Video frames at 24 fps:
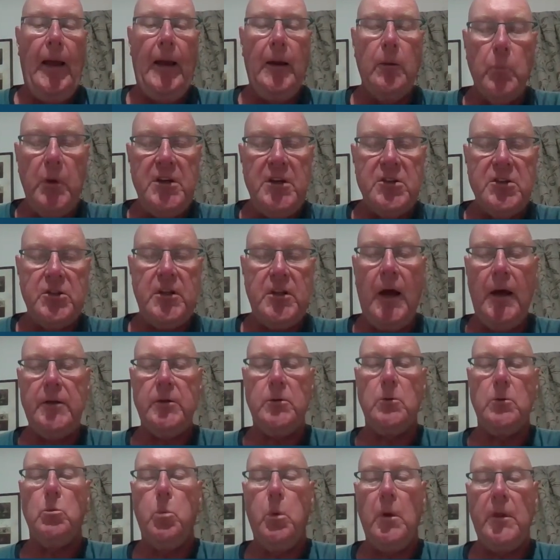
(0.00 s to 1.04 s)
and we
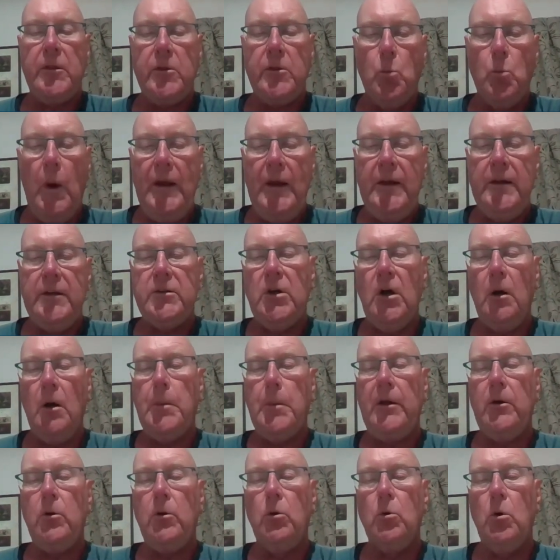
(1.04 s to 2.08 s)
started with weak
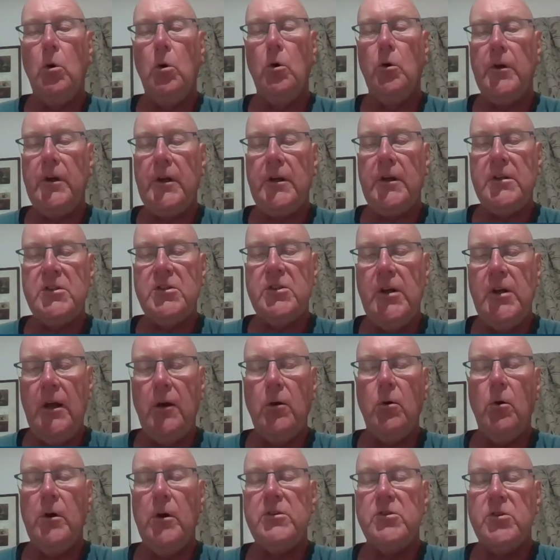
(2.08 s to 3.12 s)
topical
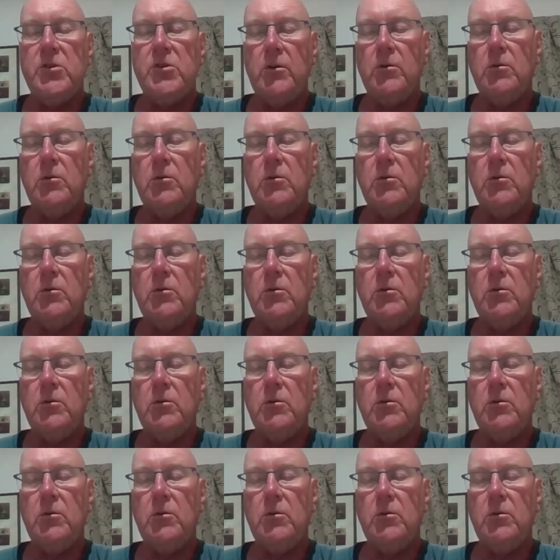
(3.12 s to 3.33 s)
corticosteroids